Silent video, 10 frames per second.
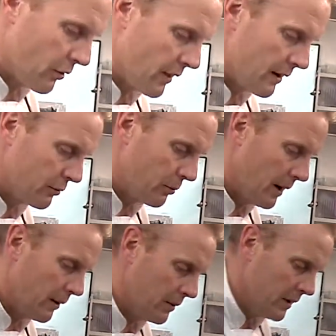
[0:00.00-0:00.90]
cook there
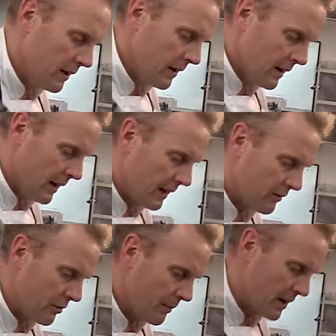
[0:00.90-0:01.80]
as well,
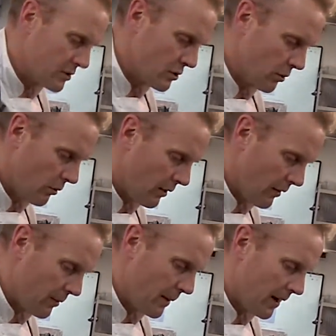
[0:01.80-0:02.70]
and to make
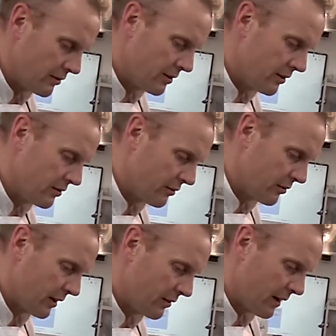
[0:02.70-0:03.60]
sure that the pasta
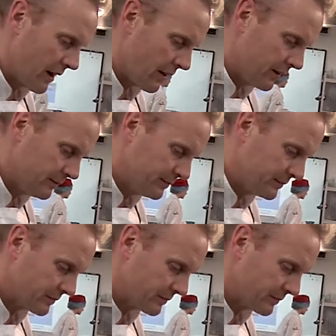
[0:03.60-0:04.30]
doesn't stick together.